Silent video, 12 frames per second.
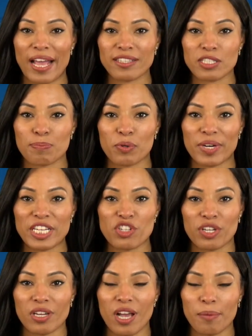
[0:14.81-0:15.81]

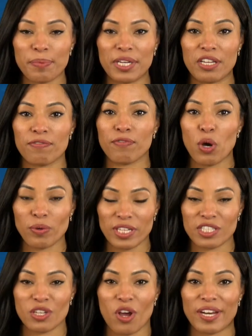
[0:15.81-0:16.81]
exploration company
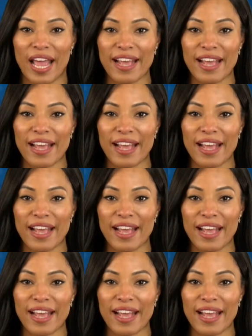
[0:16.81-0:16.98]
focused on